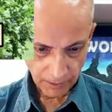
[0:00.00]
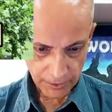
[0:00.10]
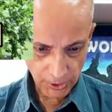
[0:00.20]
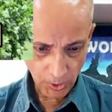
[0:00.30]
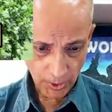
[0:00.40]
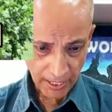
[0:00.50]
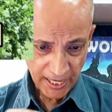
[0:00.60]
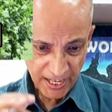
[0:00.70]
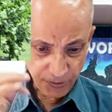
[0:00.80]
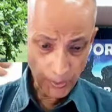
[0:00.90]
So,
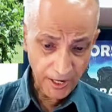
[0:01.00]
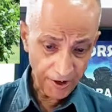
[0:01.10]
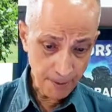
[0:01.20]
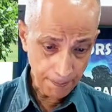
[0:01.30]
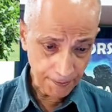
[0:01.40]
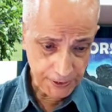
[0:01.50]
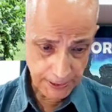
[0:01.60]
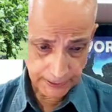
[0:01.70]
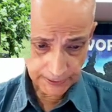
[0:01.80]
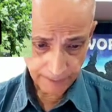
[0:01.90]
if we are
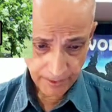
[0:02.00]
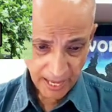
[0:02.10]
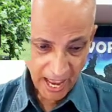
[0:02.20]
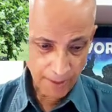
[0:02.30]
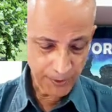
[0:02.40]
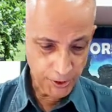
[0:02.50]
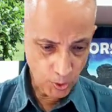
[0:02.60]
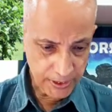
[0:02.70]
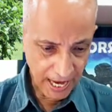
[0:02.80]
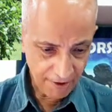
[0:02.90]
hypocritical and we
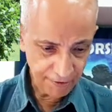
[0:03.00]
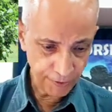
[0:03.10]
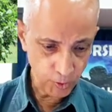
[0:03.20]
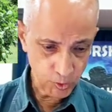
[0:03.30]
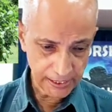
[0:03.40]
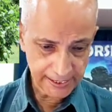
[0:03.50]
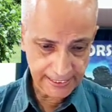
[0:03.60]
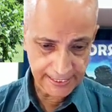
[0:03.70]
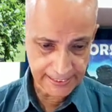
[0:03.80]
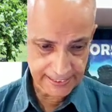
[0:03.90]
don't have fruit as
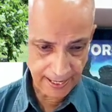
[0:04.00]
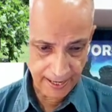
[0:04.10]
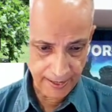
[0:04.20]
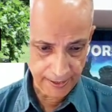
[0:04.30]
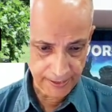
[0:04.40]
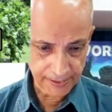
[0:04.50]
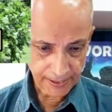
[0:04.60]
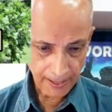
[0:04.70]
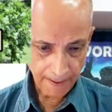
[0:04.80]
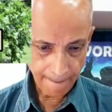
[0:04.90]
He desires,